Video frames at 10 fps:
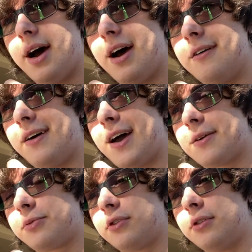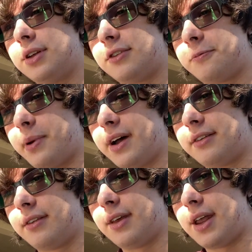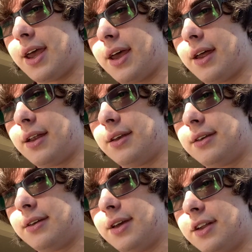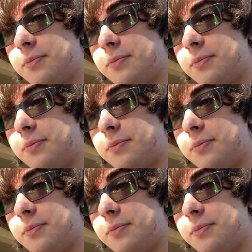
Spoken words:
I've absolutely despised it, and it's